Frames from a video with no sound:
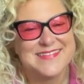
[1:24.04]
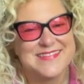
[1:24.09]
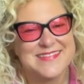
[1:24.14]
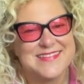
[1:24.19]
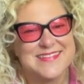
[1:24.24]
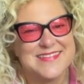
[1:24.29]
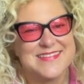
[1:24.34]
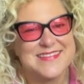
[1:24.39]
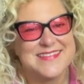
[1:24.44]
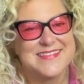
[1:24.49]

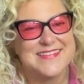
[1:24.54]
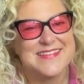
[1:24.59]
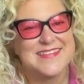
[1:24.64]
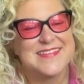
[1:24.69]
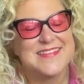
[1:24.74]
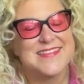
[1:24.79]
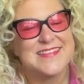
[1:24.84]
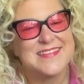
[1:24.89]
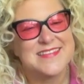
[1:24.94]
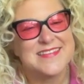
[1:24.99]

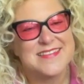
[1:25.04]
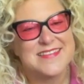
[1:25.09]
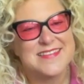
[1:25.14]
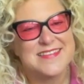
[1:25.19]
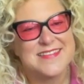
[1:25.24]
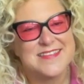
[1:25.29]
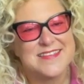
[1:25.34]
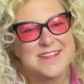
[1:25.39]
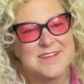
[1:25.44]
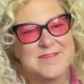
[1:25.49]

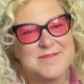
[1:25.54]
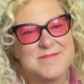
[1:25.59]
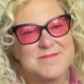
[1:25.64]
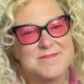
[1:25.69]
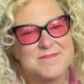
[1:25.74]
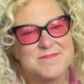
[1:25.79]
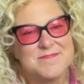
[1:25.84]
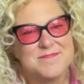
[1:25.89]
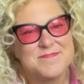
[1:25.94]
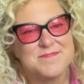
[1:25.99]

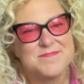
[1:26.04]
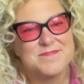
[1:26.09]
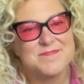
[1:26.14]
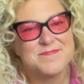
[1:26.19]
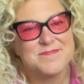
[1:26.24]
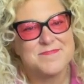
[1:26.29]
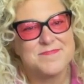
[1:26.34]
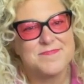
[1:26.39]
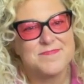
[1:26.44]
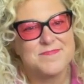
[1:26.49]

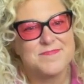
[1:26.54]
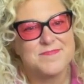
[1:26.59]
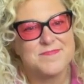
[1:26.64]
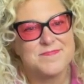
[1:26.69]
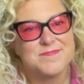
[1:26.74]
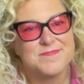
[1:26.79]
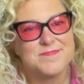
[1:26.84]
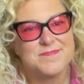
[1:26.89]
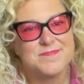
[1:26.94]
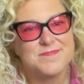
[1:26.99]

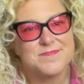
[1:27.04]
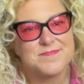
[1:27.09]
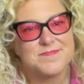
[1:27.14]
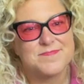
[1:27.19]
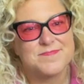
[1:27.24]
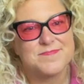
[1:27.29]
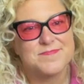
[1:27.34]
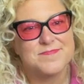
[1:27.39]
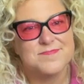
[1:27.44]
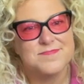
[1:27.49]

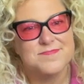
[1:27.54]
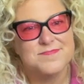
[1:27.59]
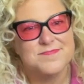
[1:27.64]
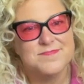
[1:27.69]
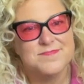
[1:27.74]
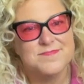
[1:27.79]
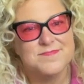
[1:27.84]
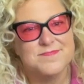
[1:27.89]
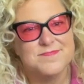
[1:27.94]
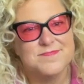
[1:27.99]

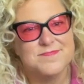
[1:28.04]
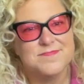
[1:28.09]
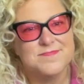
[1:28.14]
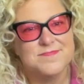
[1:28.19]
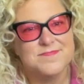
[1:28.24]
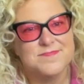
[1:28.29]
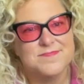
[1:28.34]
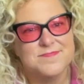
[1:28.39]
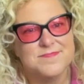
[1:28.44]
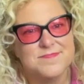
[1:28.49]

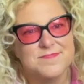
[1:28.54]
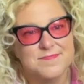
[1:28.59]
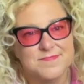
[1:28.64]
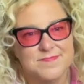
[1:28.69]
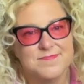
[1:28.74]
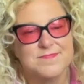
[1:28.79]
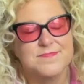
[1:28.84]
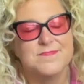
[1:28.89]
This person isn't speaking.